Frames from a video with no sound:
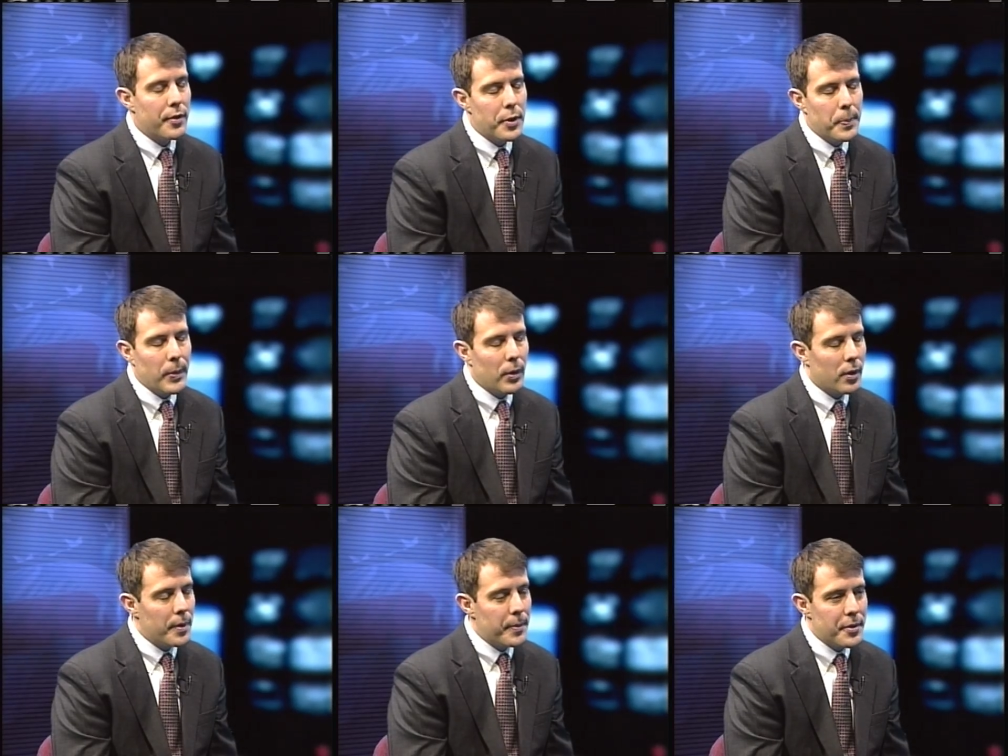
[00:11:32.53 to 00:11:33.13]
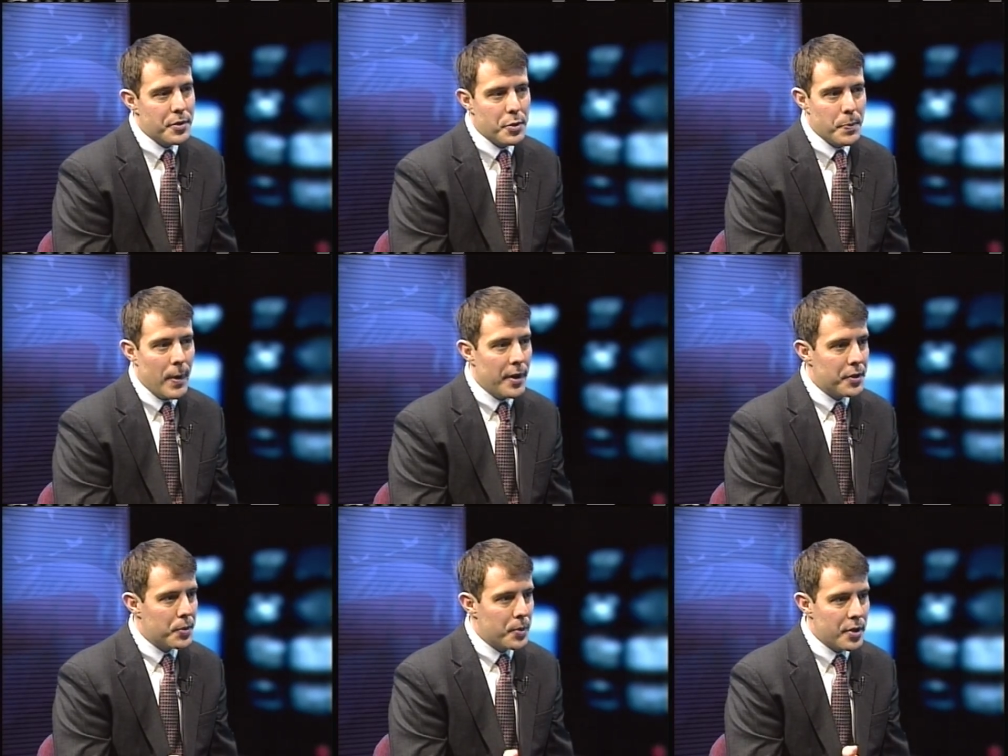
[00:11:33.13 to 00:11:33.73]
the program, there's a
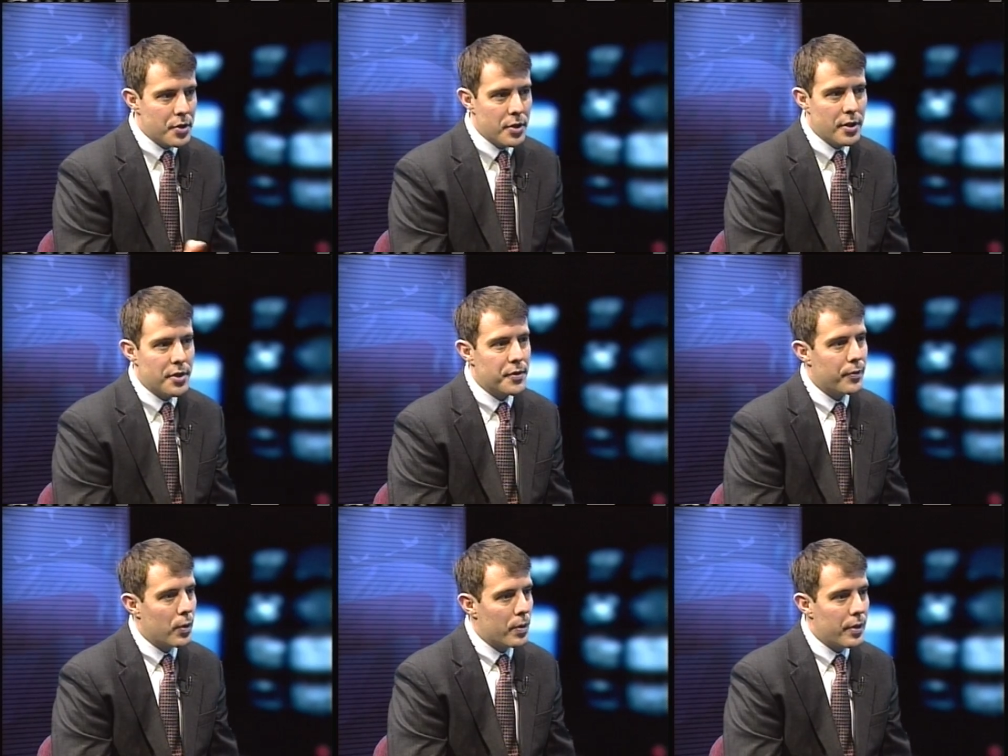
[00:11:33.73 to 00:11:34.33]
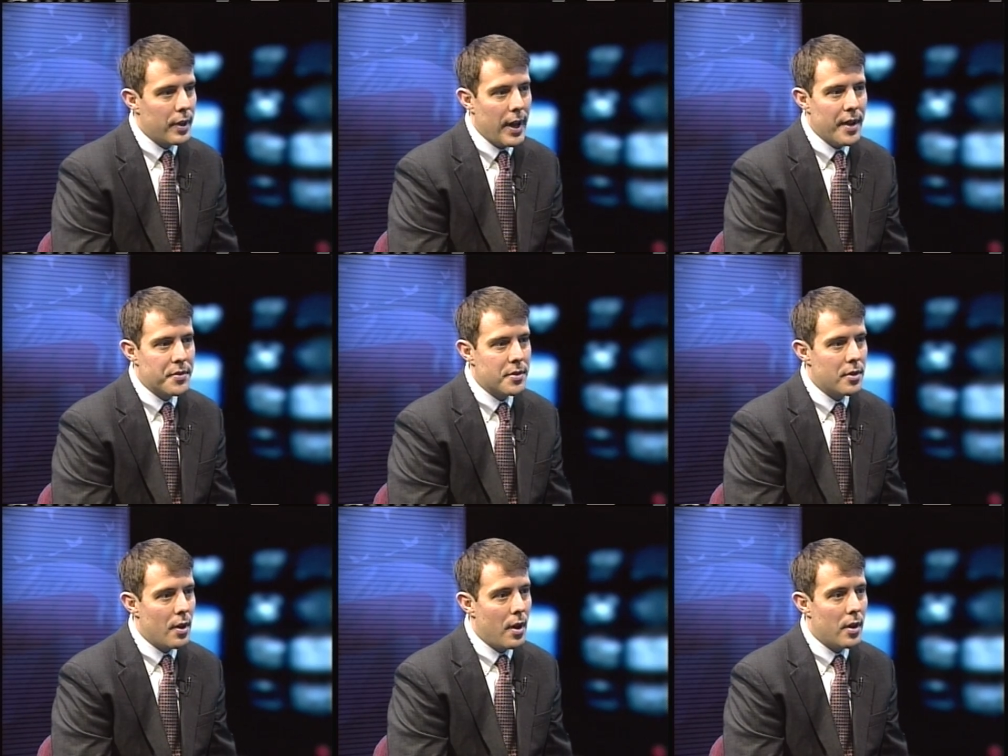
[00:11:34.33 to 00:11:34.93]
small tuition. It's
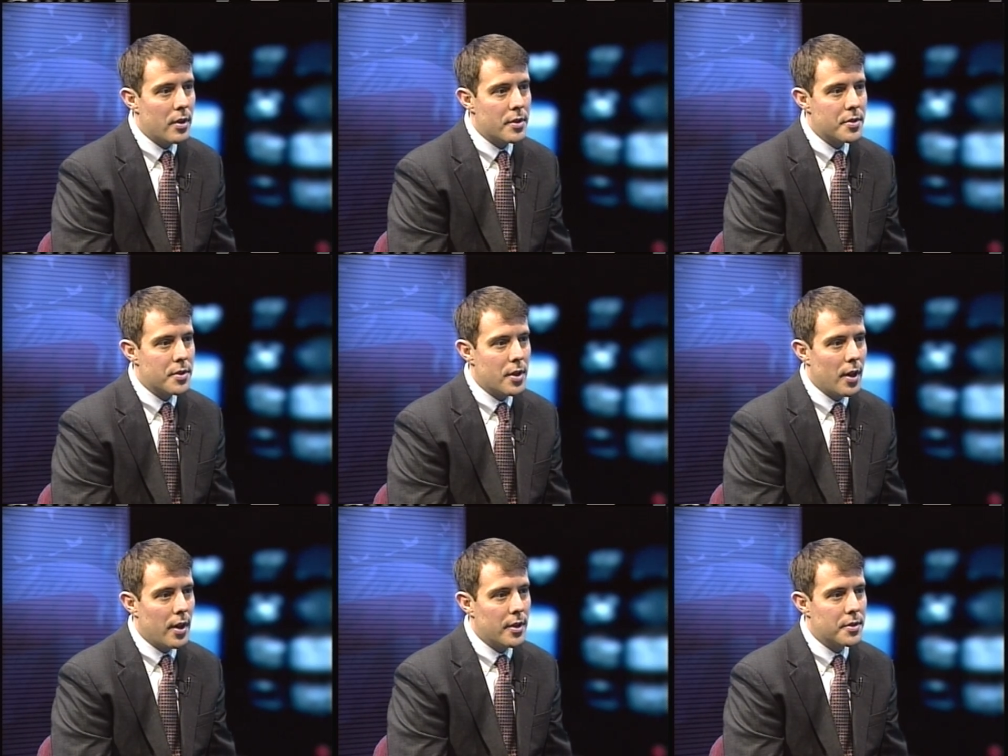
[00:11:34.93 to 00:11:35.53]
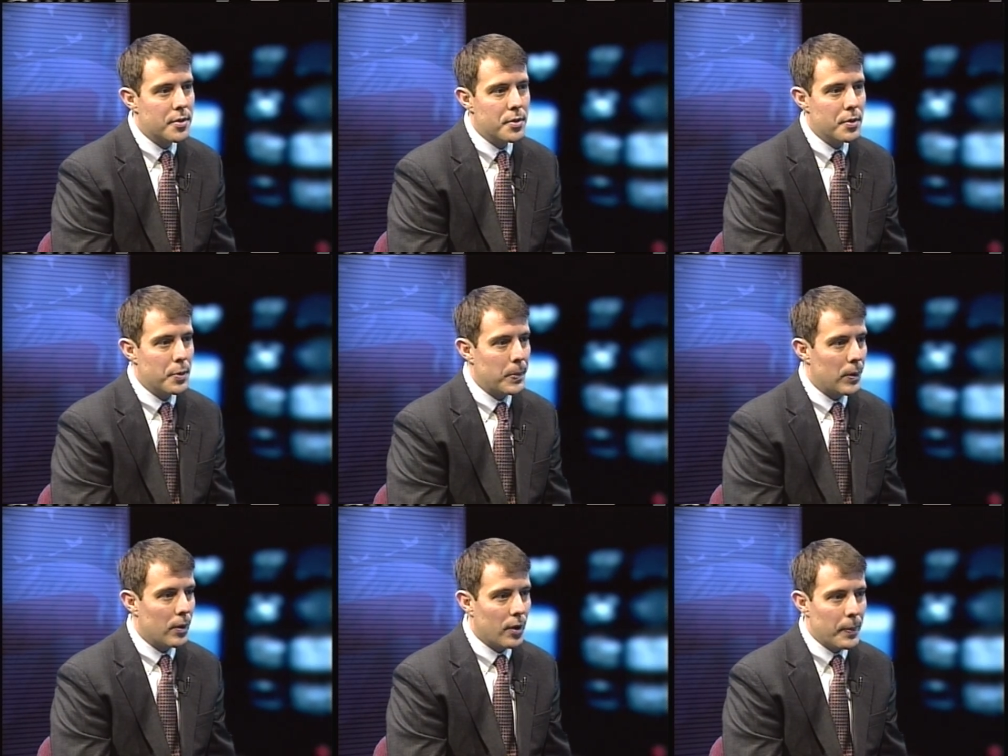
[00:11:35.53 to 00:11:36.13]
$4,000 to do the
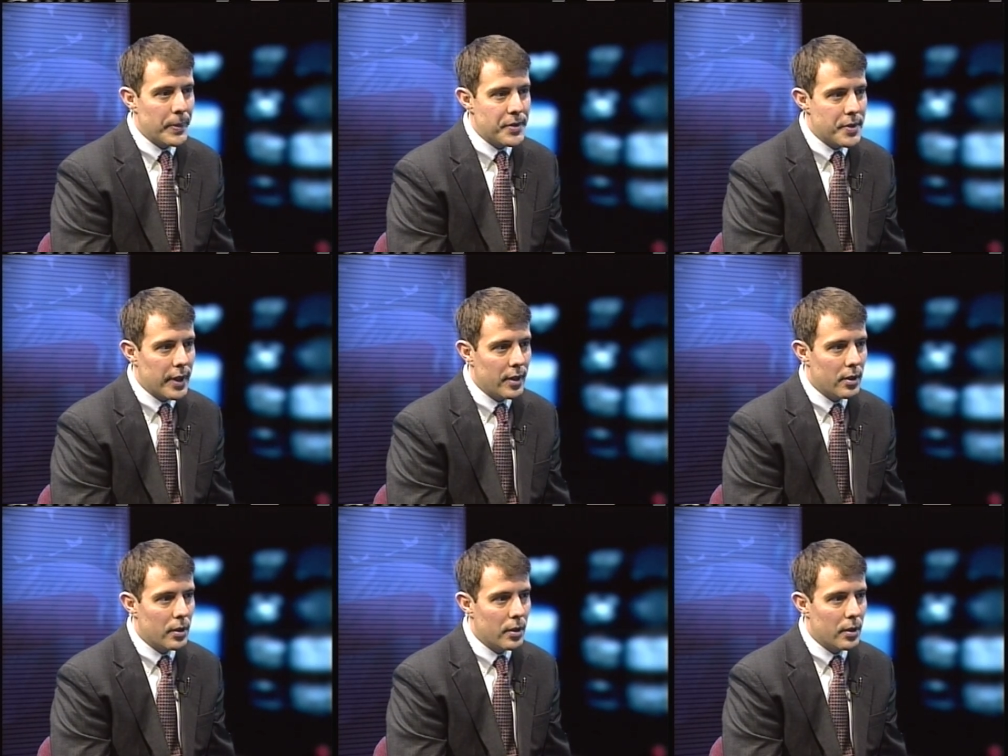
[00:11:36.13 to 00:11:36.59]
program in St.